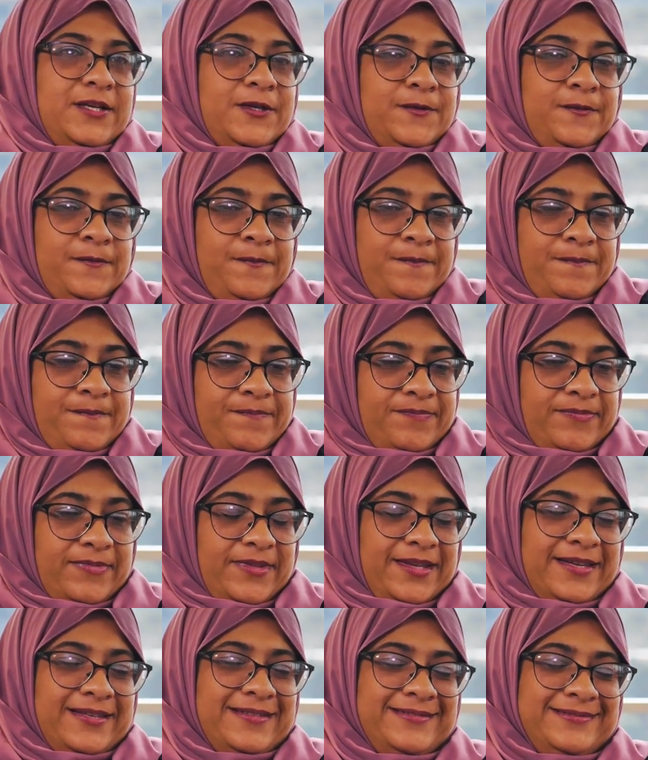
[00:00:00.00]
know,
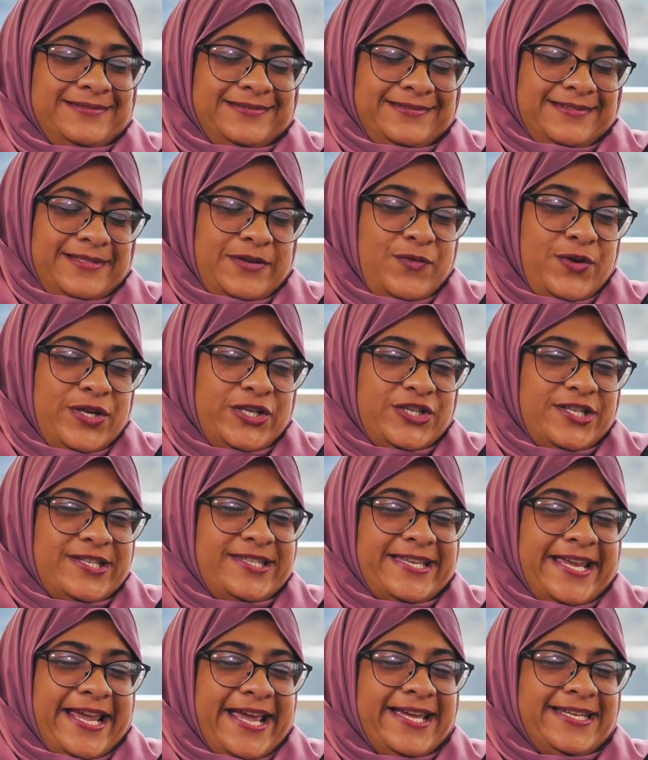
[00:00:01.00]
we
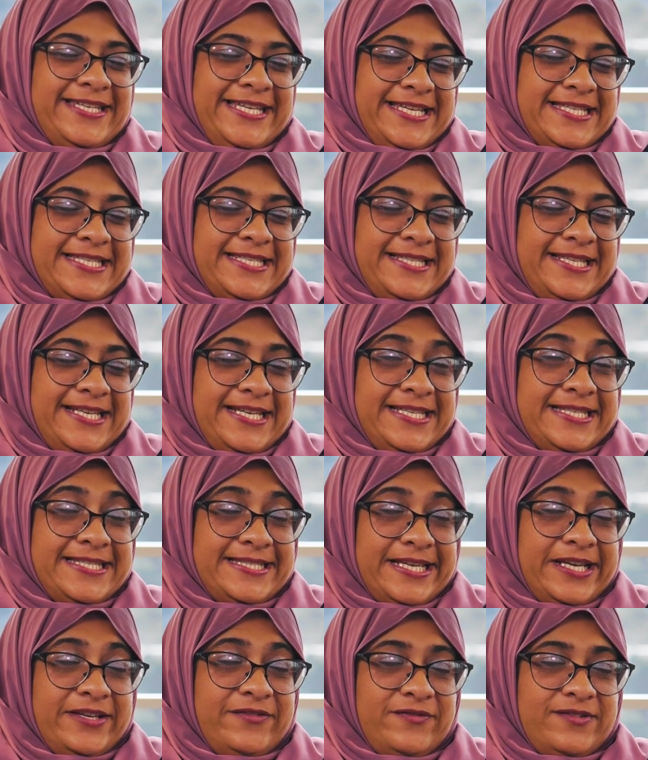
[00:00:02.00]
just had yesterday a
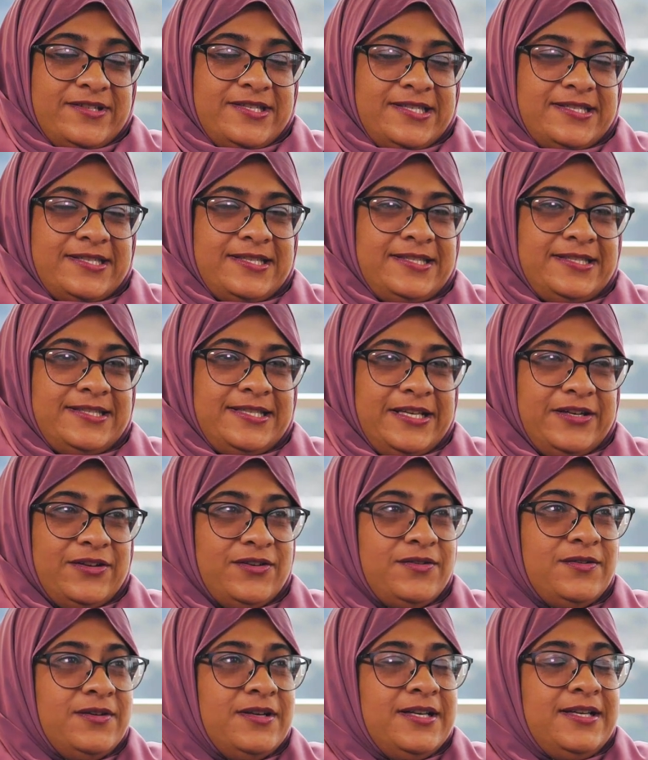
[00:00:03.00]
site visit, you
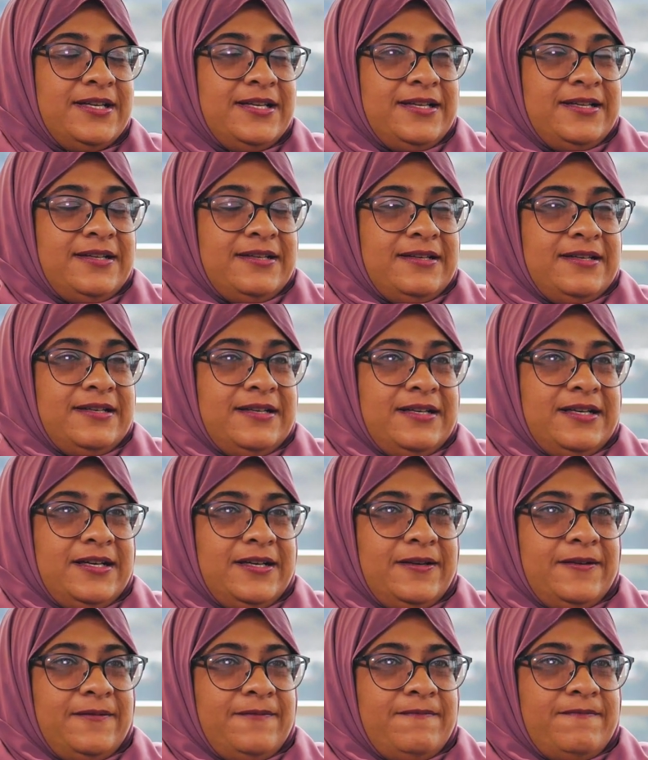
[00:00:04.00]
know,
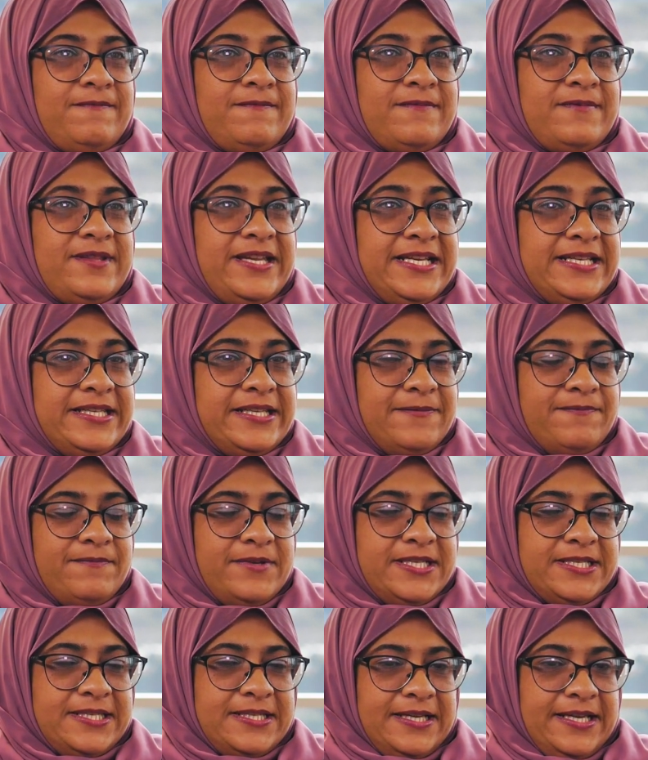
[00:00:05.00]
the
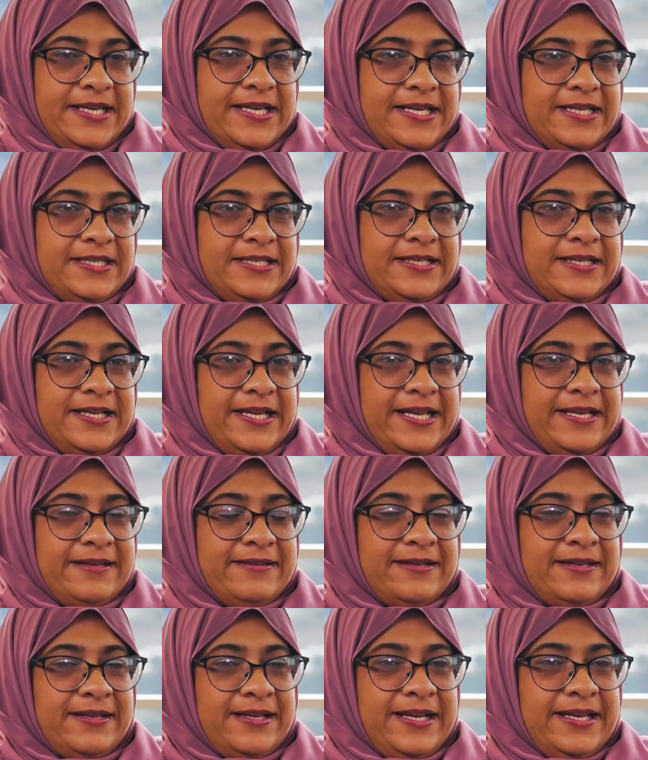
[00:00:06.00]
Ntembisa area,
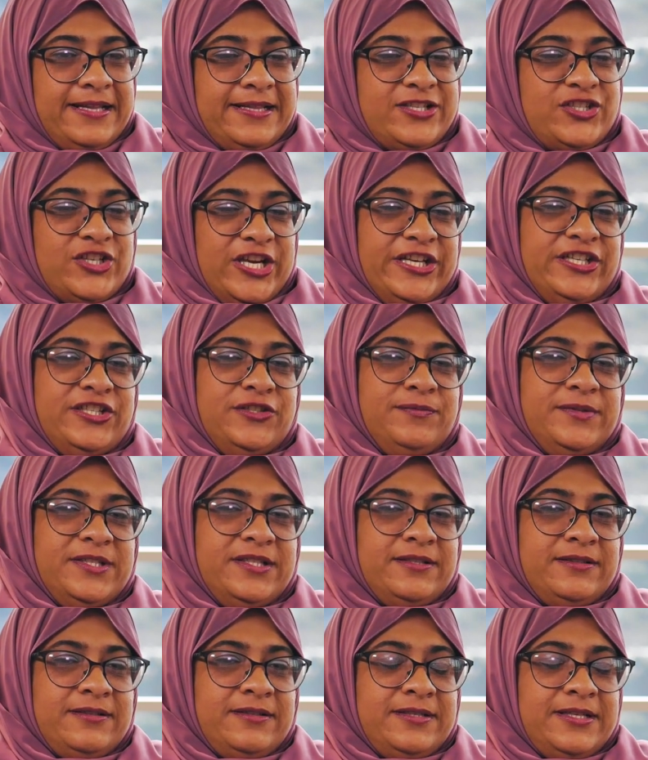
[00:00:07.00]
and the
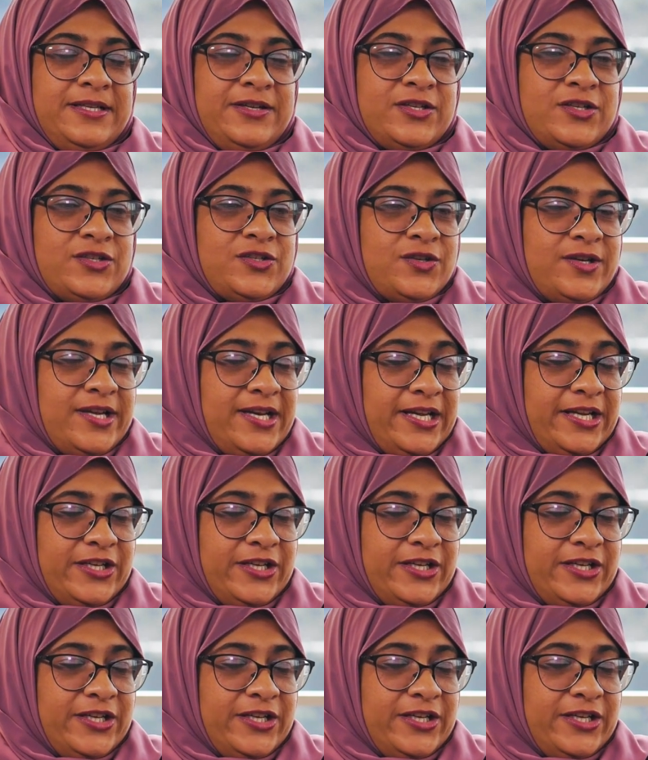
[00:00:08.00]
gentleman, also an